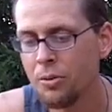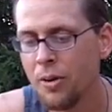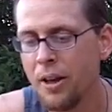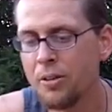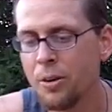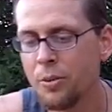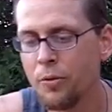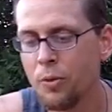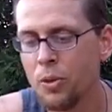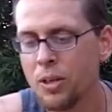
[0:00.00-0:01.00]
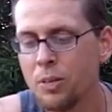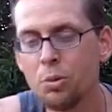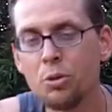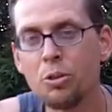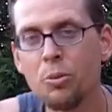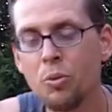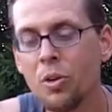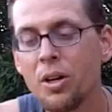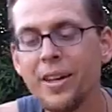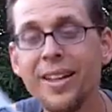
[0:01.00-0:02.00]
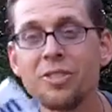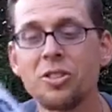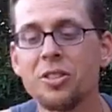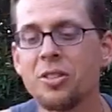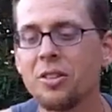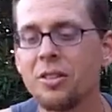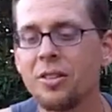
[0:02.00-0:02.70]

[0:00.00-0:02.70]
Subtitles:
red number 40, blue number 1, and that's just